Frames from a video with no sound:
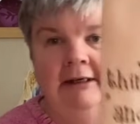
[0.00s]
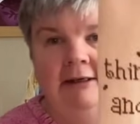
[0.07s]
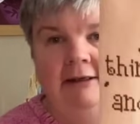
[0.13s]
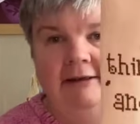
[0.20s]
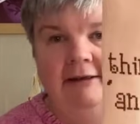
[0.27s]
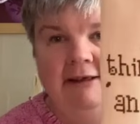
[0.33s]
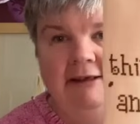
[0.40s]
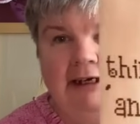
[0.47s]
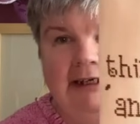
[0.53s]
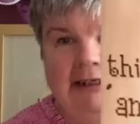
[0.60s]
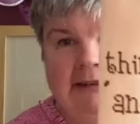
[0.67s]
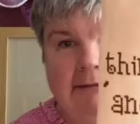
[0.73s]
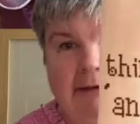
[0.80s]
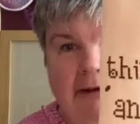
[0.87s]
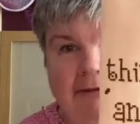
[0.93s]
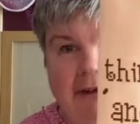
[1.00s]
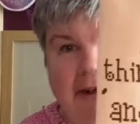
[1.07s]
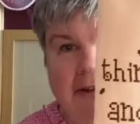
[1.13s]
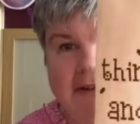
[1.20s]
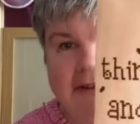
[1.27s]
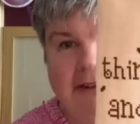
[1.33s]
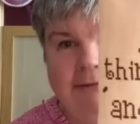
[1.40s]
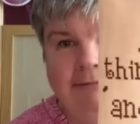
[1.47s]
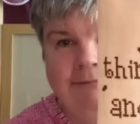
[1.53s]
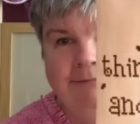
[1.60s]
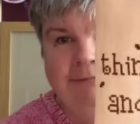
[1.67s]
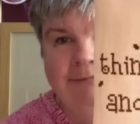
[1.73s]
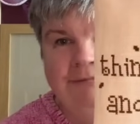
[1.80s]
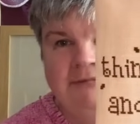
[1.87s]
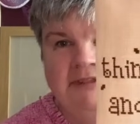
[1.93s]
that is what I've got done.
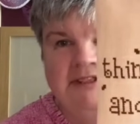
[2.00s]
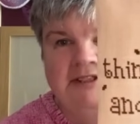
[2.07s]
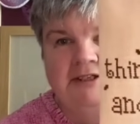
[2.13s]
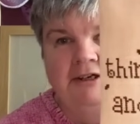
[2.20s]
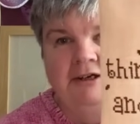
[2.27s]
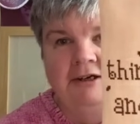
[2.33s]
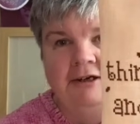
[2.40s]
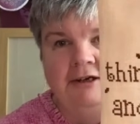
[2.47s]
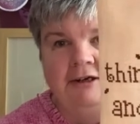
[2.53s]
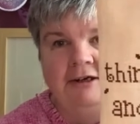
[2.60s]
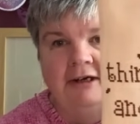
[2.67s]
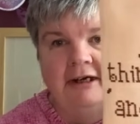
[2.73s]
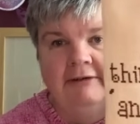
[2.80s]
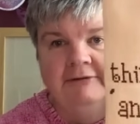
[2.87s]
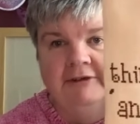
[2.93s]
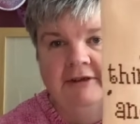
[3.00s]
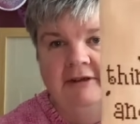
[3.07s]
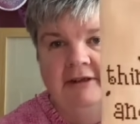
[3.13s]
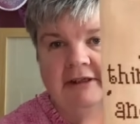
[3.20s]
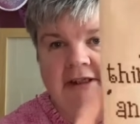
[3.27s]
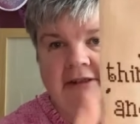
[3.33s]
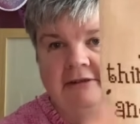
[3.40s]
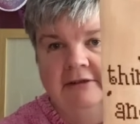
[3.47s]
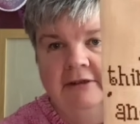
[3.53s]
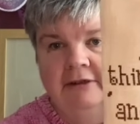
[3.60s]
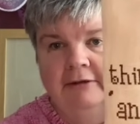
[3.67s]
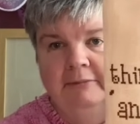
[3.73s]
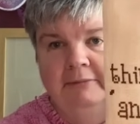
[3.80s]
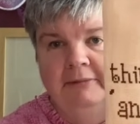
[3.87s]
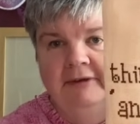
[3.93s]
So I've done the little
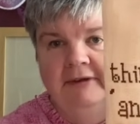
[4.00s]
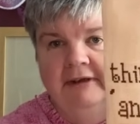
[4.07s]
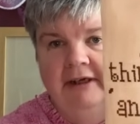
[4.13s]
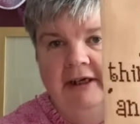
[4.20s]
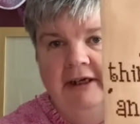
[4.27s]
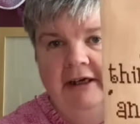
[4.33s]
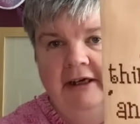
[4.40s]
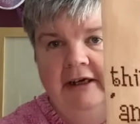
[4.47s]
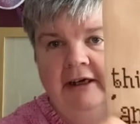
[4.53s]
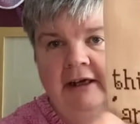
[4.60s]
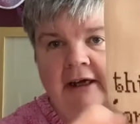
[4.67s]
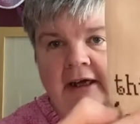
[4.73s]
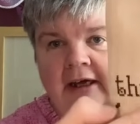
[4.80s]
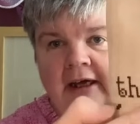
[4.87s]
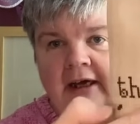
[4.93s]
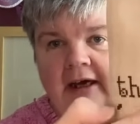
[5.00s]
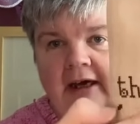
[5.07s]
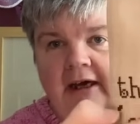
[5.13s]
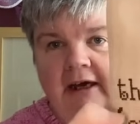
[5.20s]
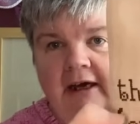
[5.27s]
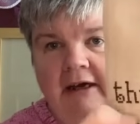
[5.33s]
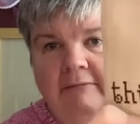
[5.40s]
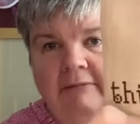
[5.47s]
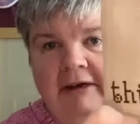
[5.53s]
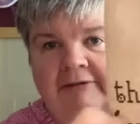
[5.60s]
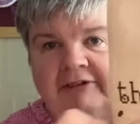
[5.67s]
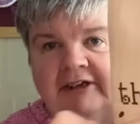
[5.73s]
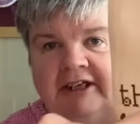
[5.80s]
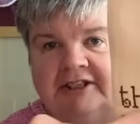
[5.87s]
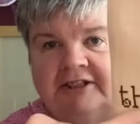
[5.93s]
cups there. I
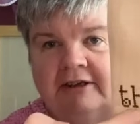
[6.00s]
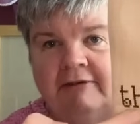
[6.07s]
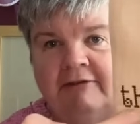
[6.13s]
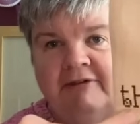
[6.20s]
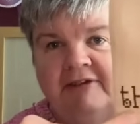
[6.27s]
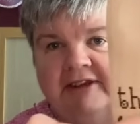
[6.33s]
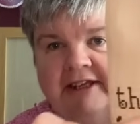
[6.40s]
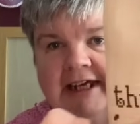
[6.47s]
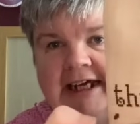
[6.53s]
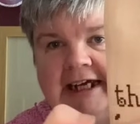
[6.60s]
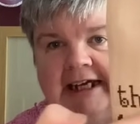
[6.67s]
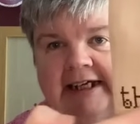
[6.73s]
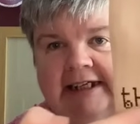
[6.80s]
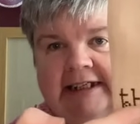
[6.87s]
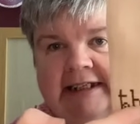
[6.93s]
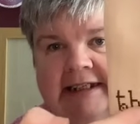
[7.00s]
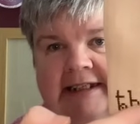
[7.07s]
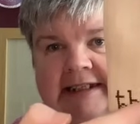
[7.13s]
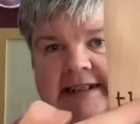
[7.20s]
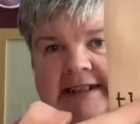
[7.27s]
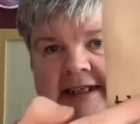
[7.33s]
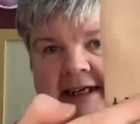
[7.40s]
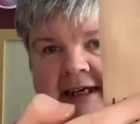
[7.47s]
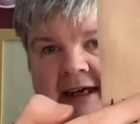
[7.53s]
finished off things.